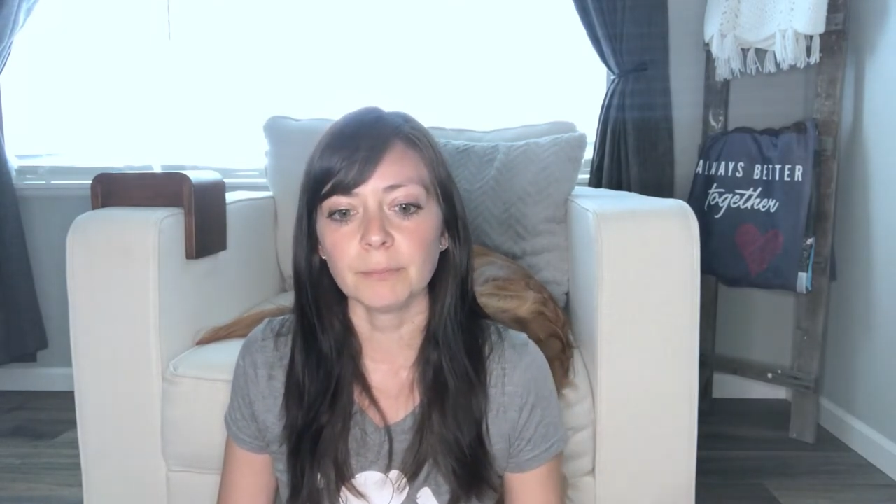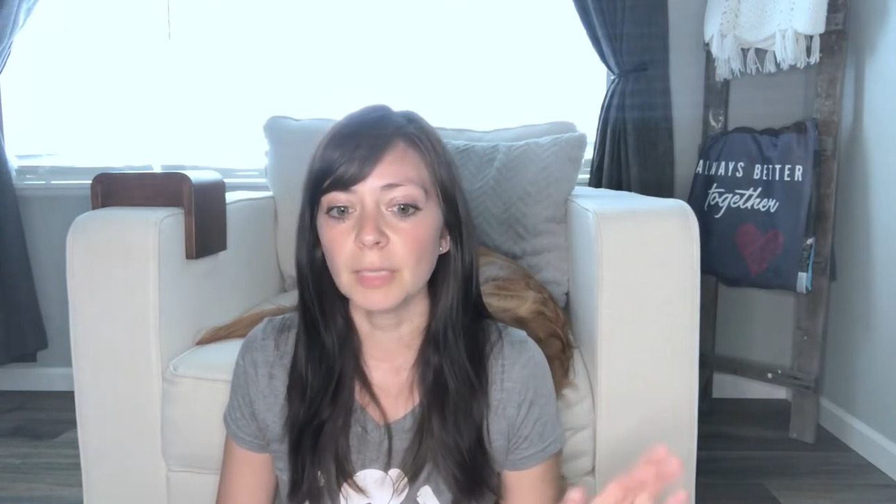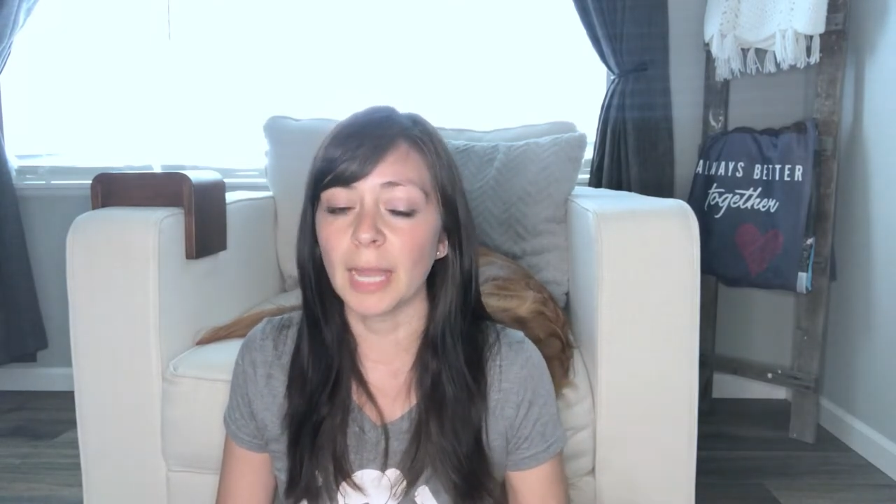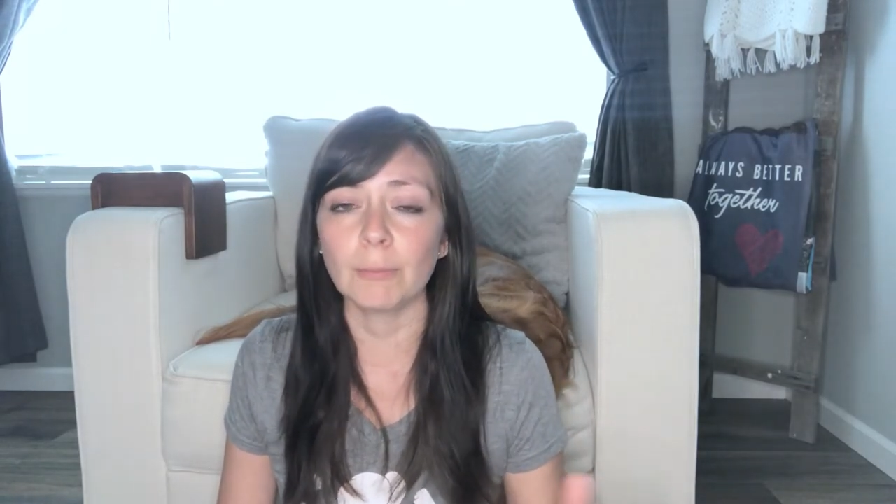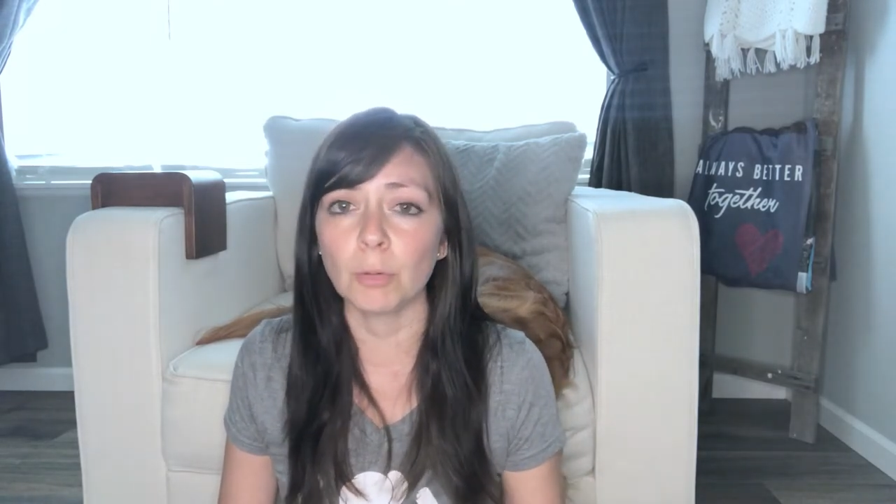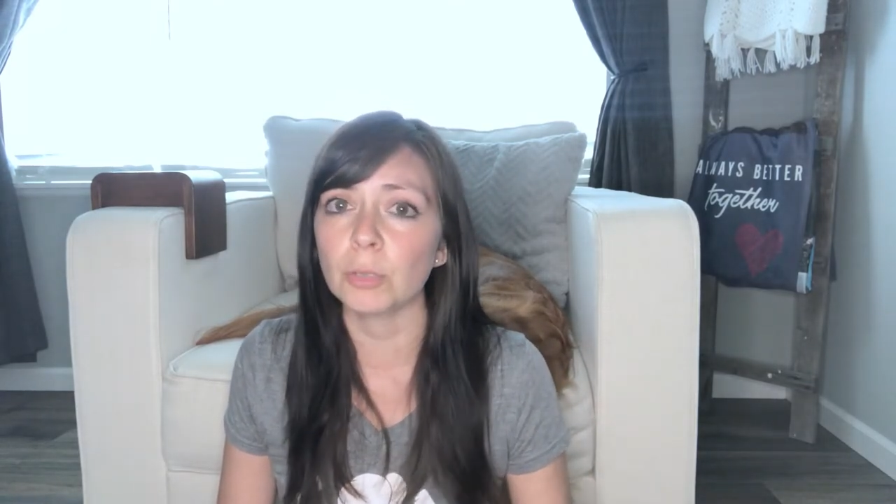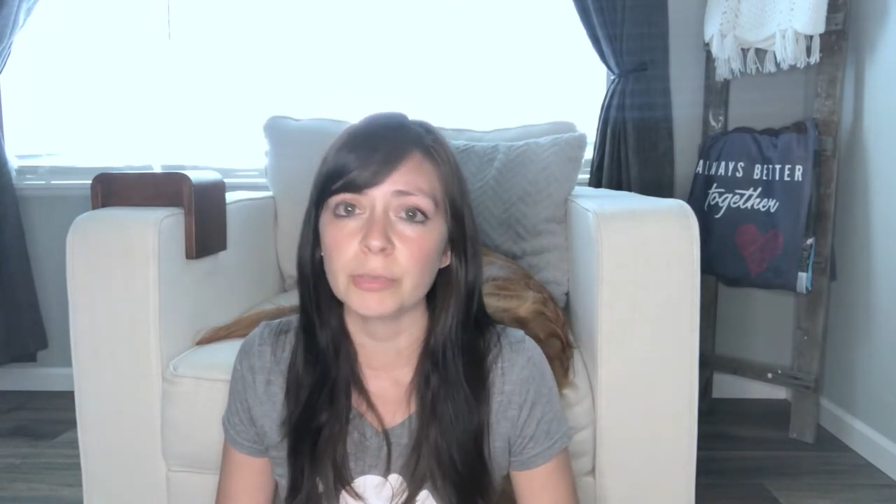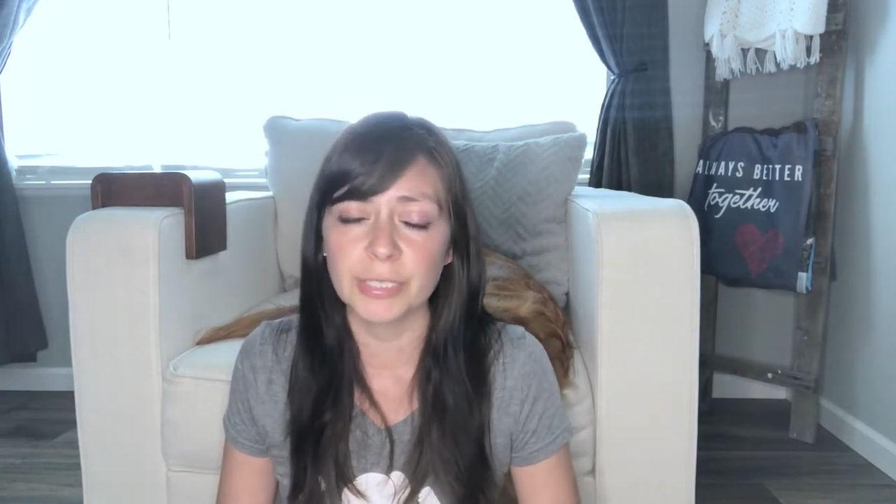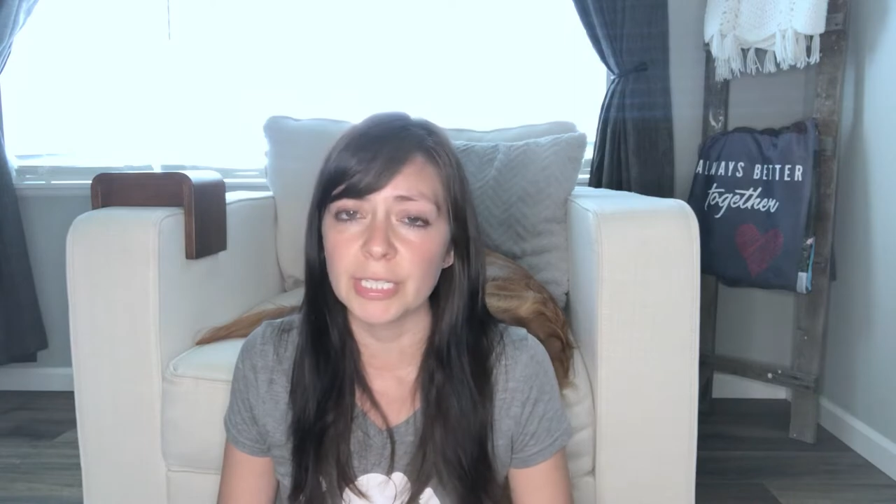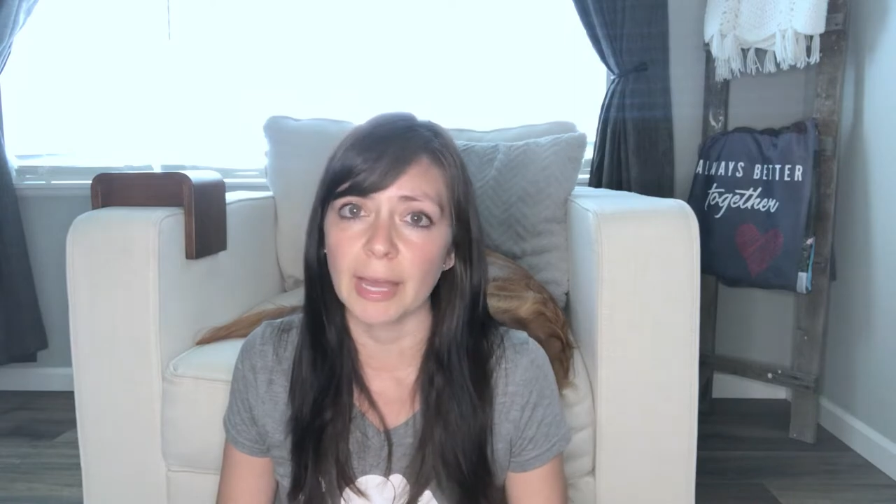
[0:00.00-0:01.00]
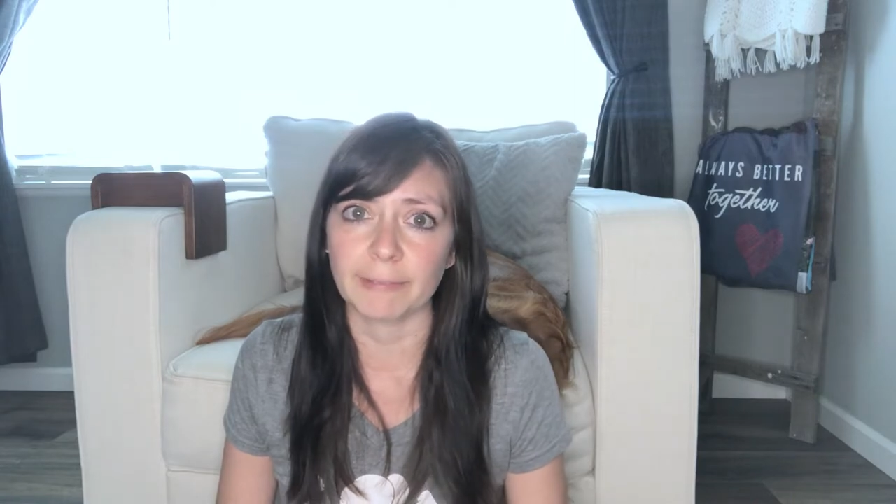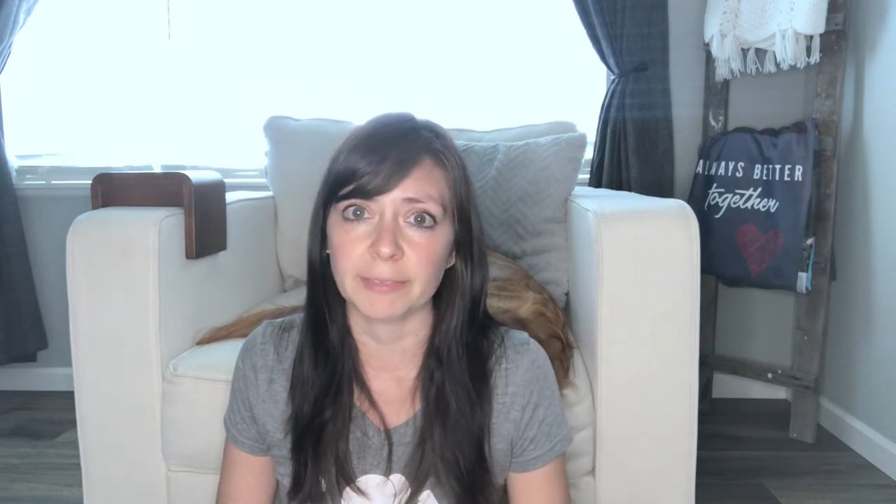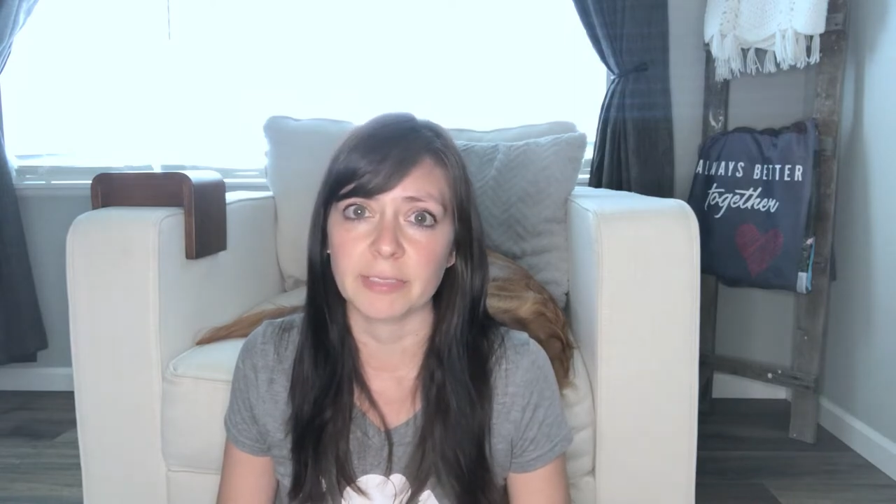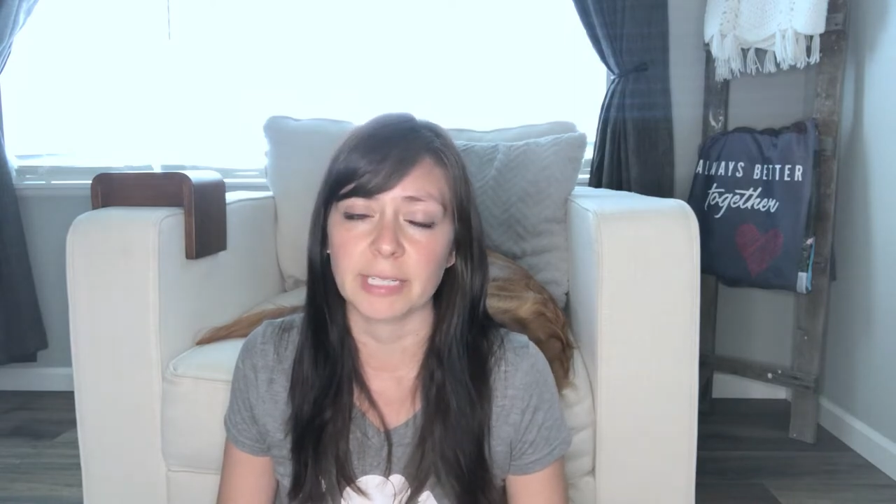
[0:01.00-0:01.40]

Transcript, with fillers: I won't go to the office.